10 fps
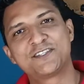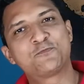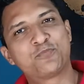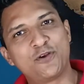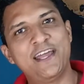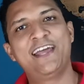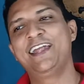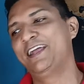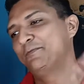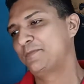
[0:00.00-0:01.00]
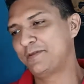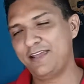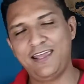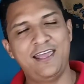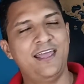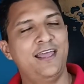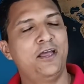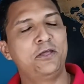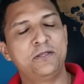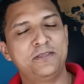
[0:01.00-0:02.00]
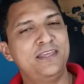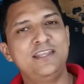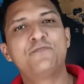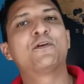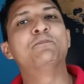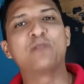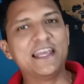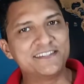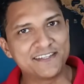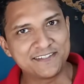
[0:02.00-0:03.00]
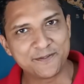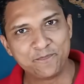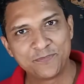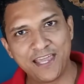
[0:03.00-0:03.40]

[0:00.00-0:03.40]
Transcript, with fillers: spread uh, in, in different places.